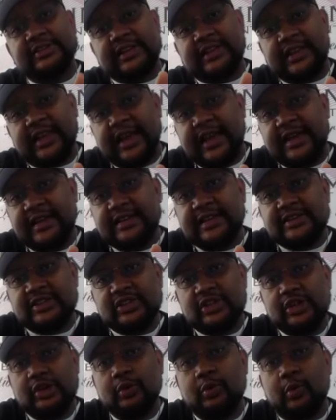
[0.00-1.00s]
the leg
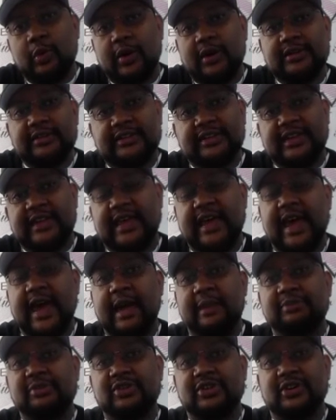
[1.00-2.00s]
that you want to
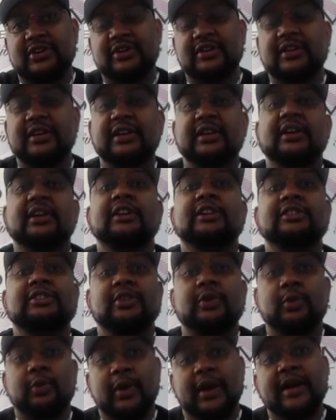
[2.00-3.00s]
capture
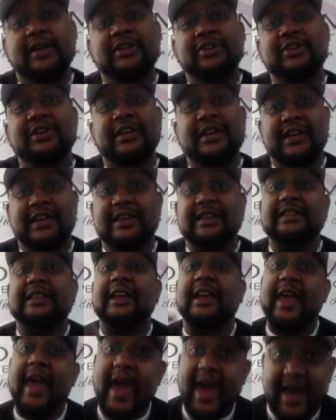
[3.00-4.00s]
to where you could get the
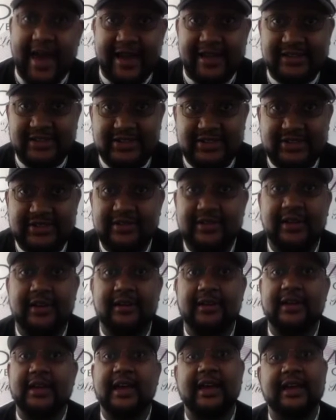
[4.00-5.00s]
cash.
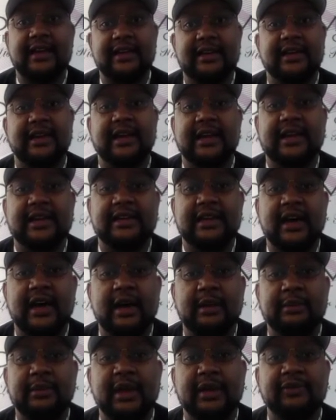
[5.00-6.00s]
Okay, and
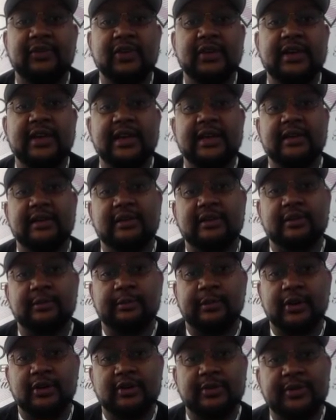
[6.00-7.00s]
if you get
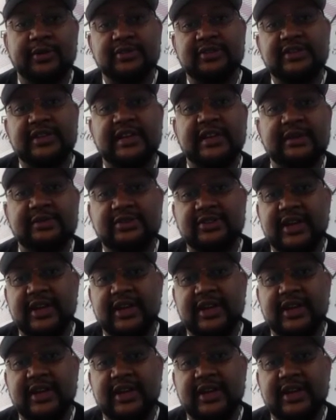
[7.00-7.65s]
multiple setups